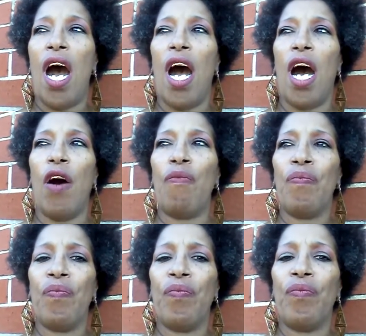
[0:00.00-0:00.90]

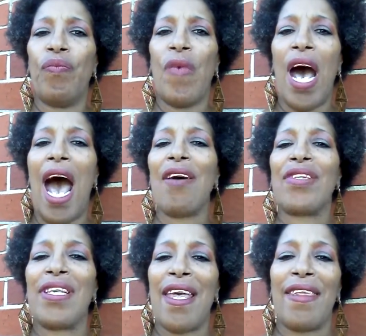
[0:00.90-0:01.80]

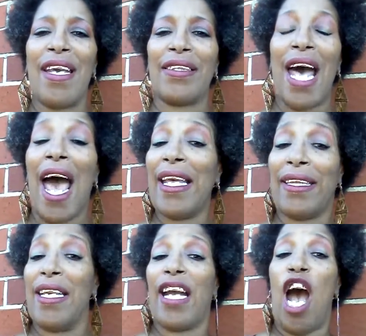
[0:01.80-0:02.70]
I'll say this.
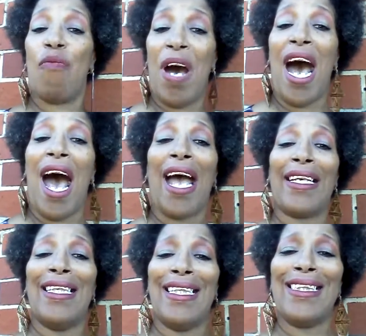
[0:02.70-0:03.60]
I think I'm an
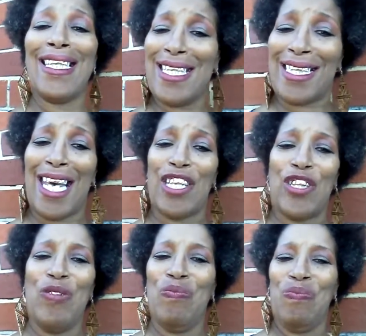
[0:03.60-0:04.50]
icon. Yes, I
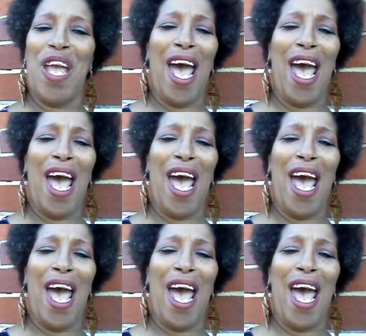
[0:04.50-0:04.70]
do.